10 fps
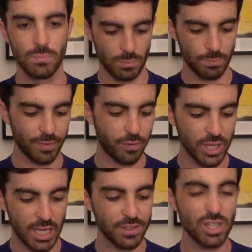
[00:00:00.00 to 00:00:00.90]
before
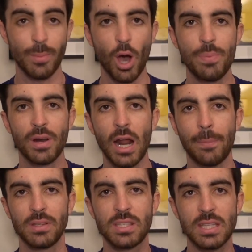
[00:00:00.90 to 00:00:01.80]
you give it to them, open it
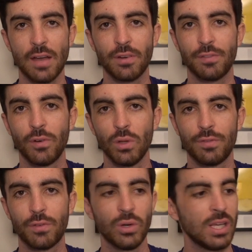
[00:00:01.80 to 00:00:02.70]
up and stuff it full
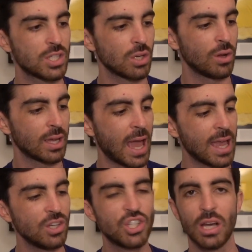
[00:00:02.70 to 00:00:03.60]
of goodies. So
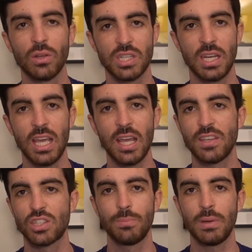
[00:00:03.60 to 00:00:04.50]
again, gels in here.
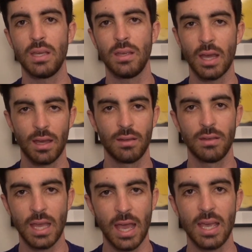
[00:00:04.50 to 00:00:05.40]
This could be,
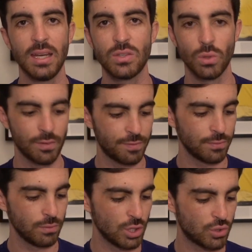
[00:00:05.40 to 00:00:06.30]
any sort
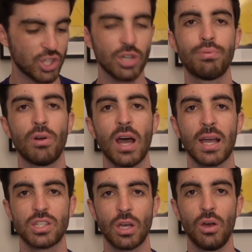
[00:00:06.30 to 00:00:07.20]
of nutrition
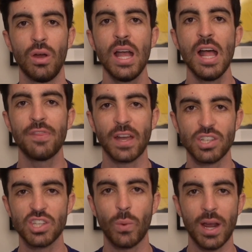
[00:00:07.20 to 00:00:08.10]
product. So that's
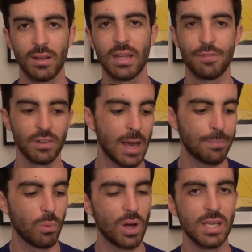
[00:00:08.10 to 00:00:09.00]
just a way to level
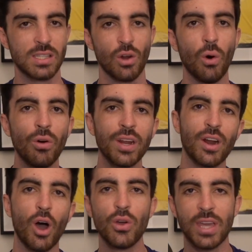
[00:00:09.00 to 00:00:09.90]
up what is already
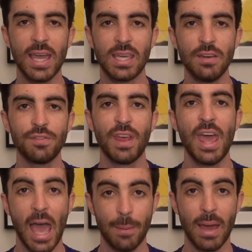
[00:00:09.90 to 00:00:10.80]
an okay gift
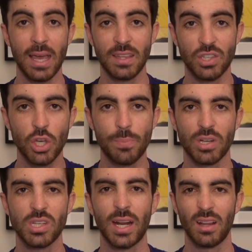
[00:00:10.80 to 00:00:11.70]
and make this super
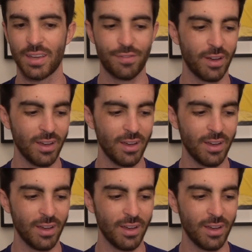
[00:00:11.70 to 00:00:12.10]
exciting. Like if